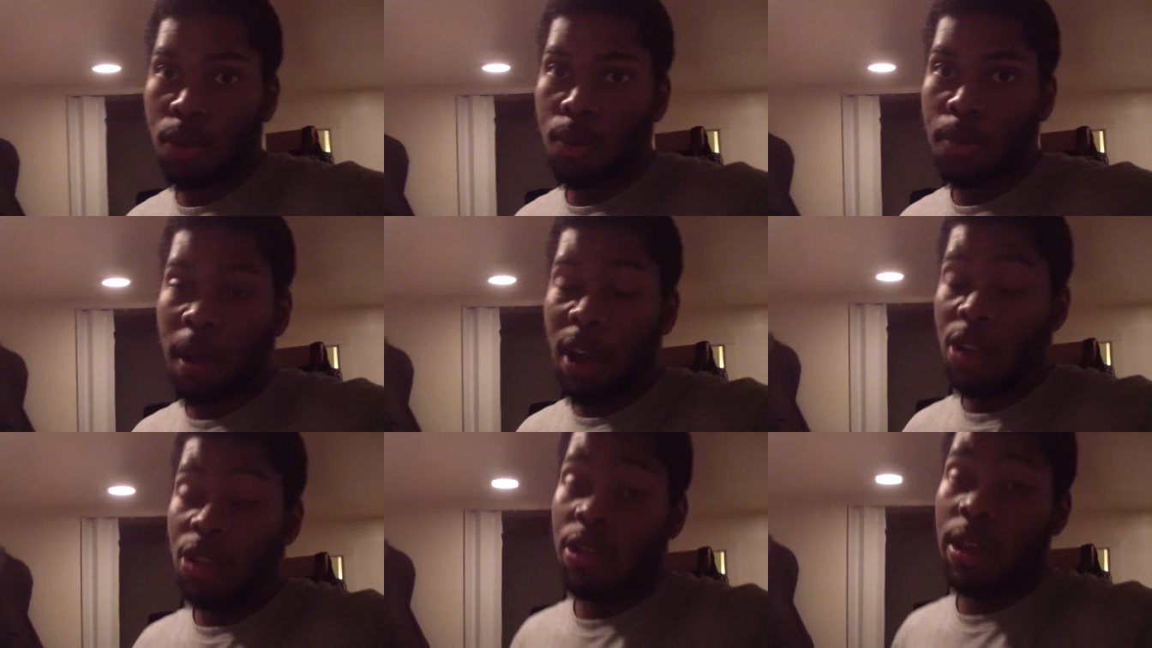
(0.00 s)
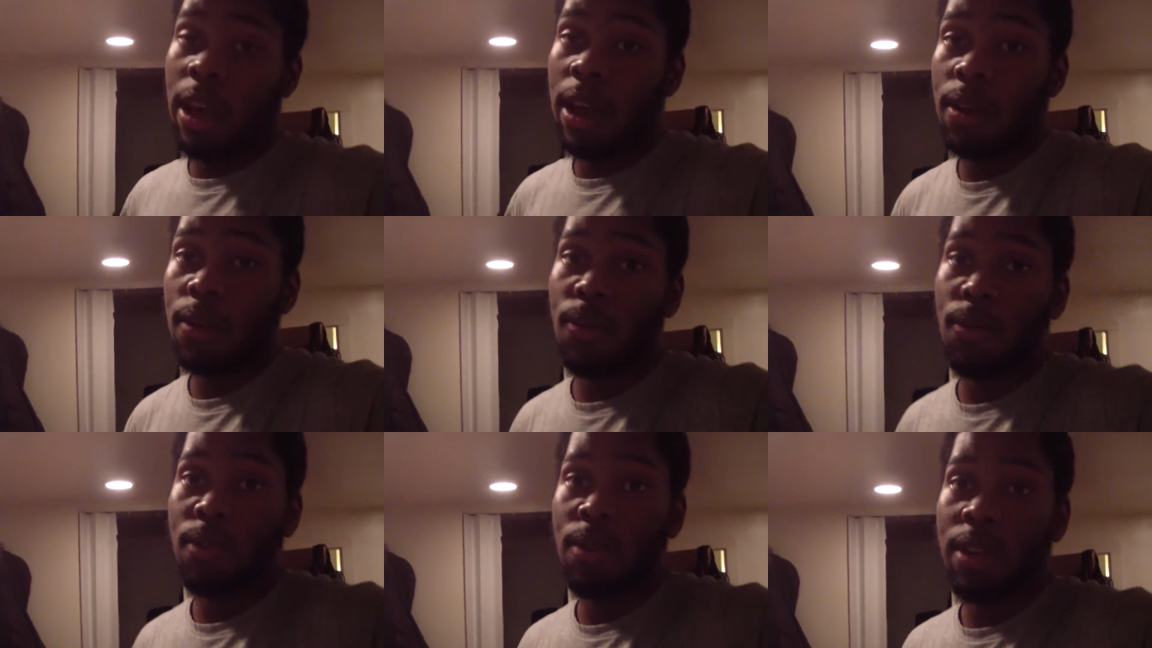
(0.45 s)
to my
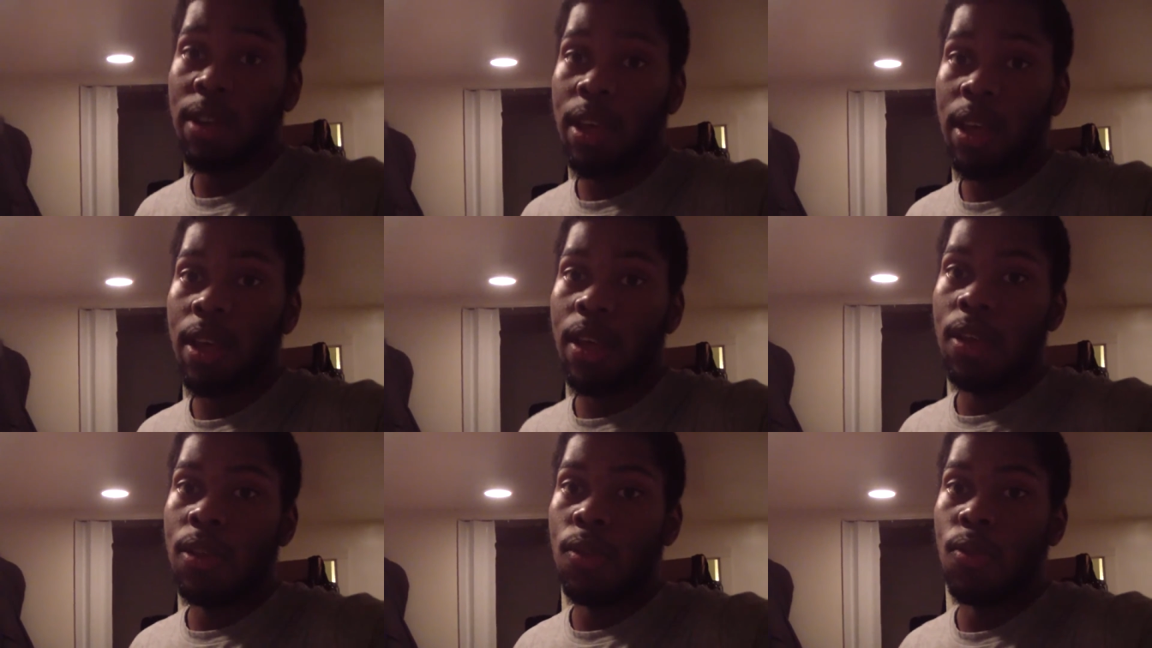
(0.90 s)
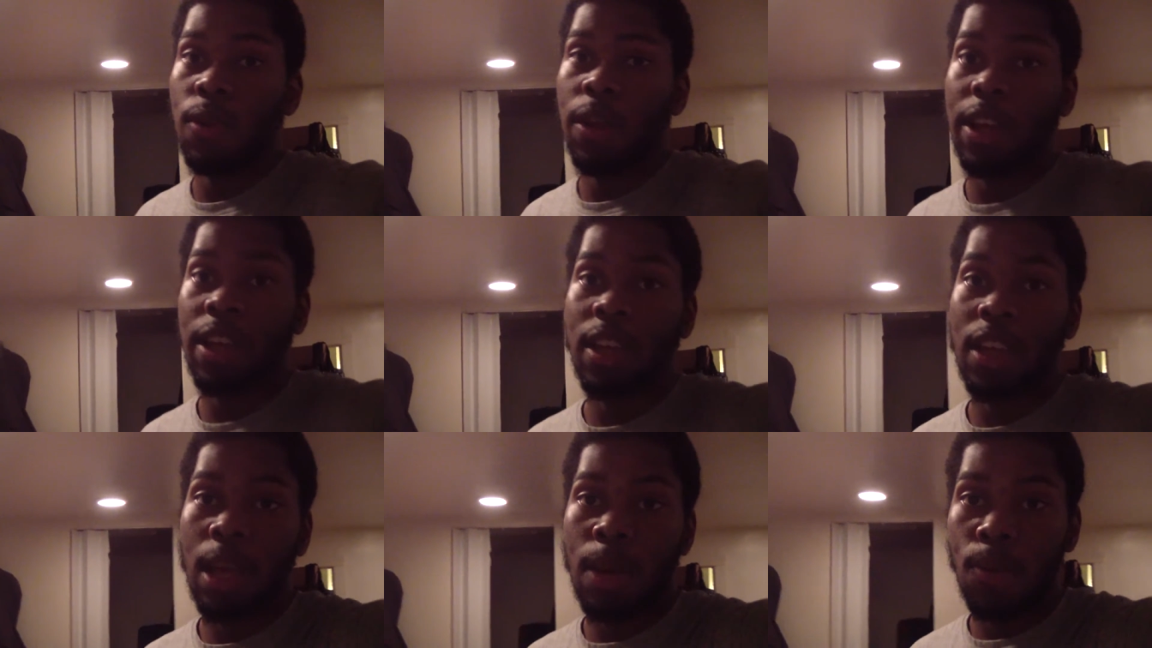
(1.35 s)
channel, so
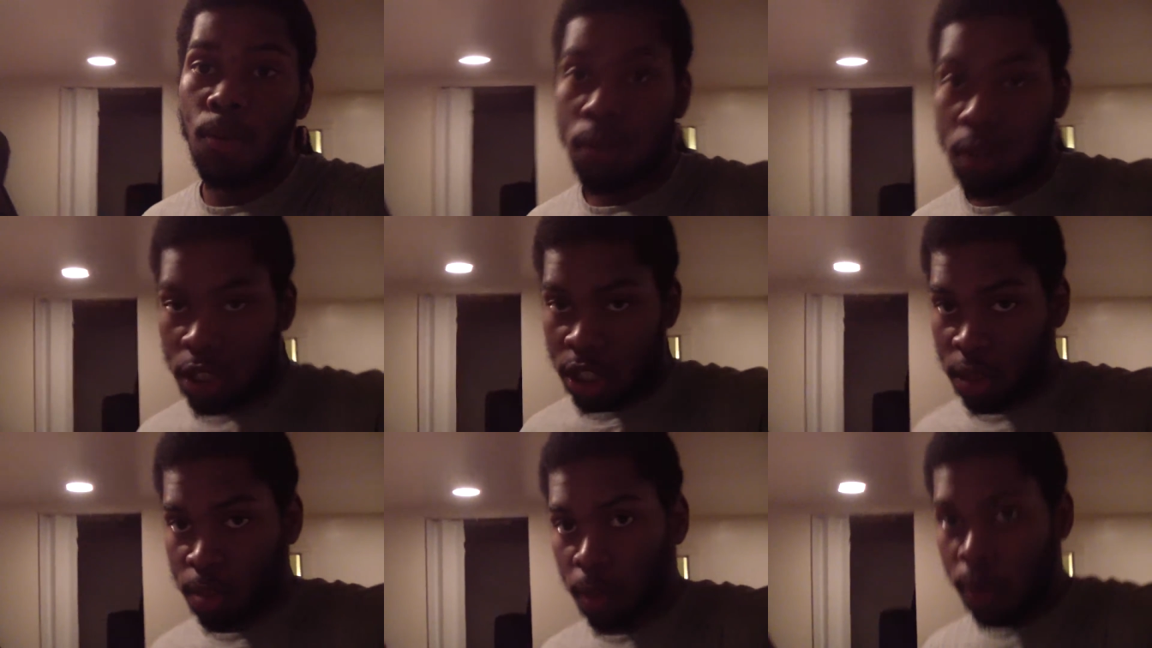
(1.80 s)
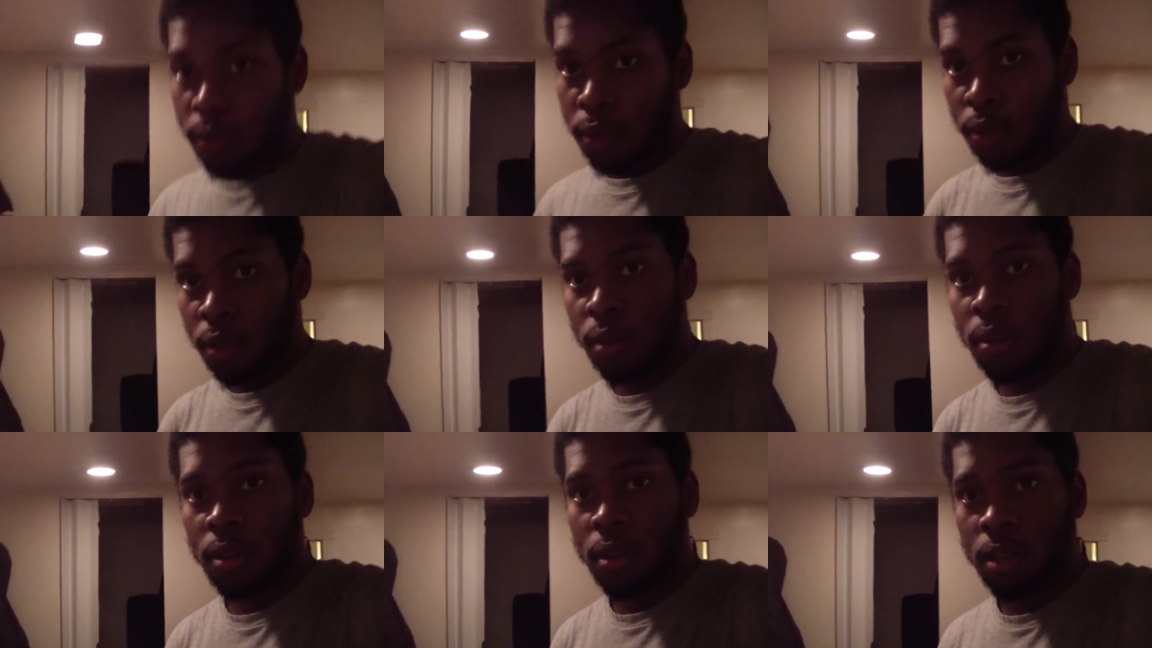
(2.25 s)
they can get more
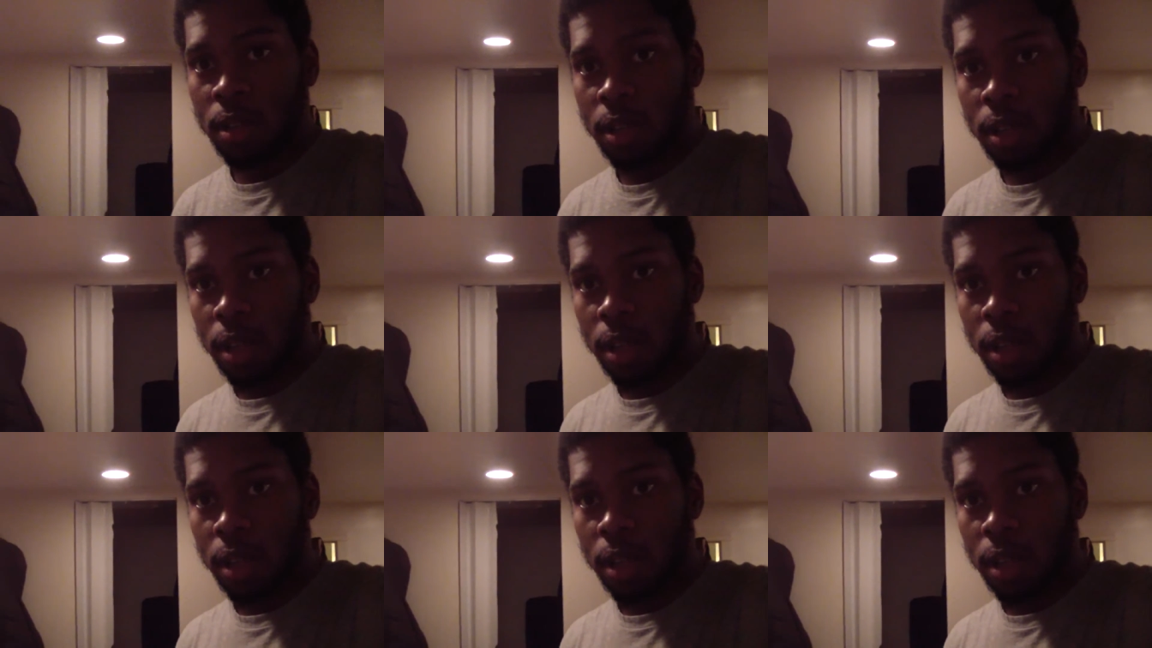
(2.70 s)
exposure,